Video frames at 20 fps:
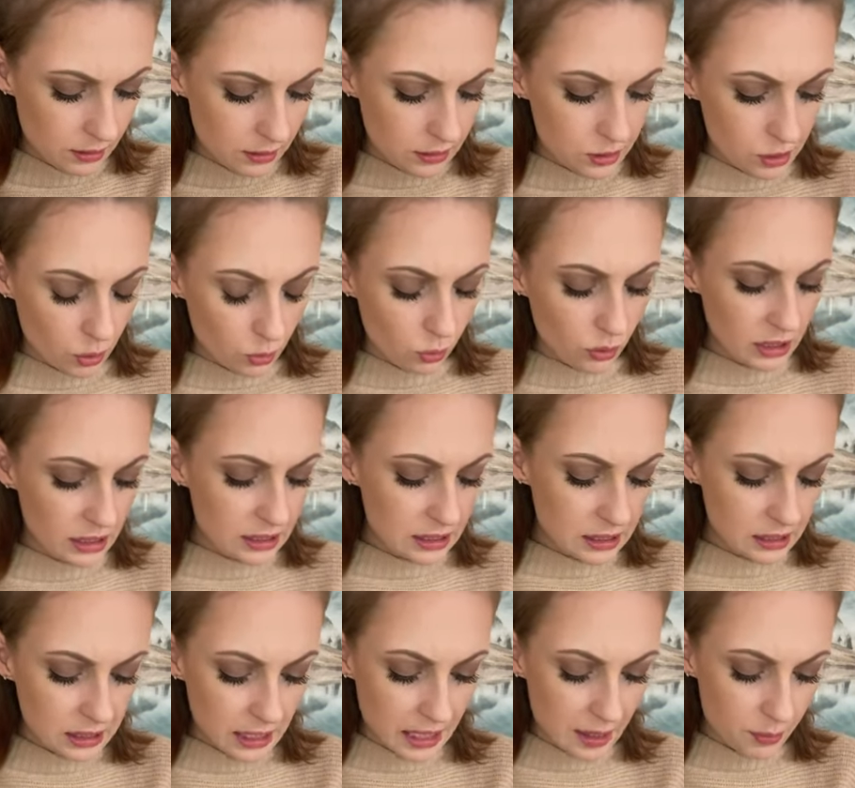So what is
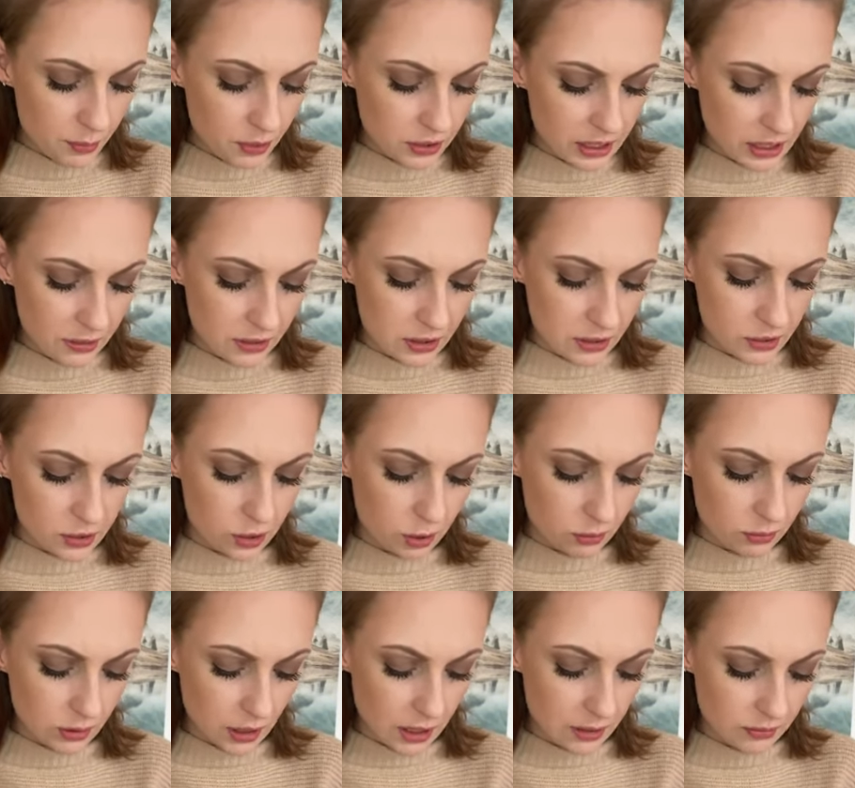this Emperor down here
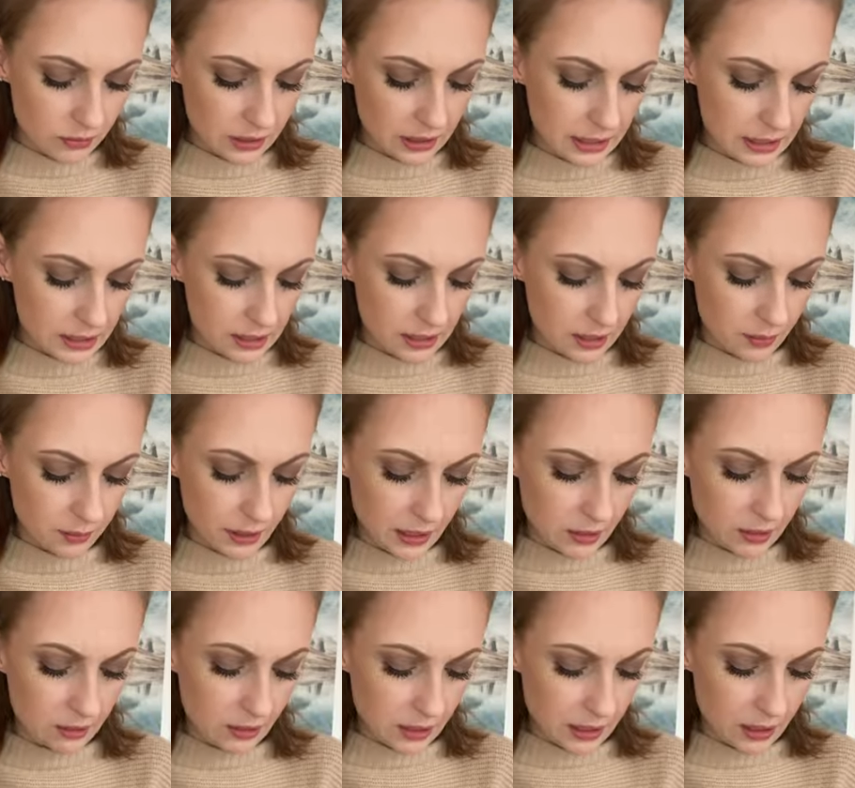so unrelenting
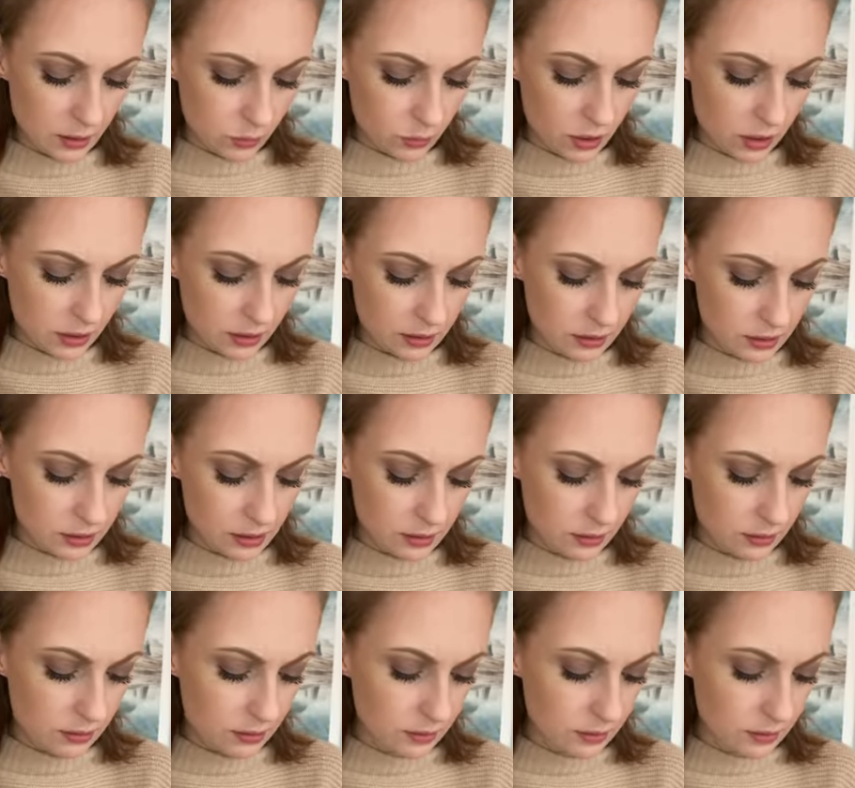about? Nine of Wands.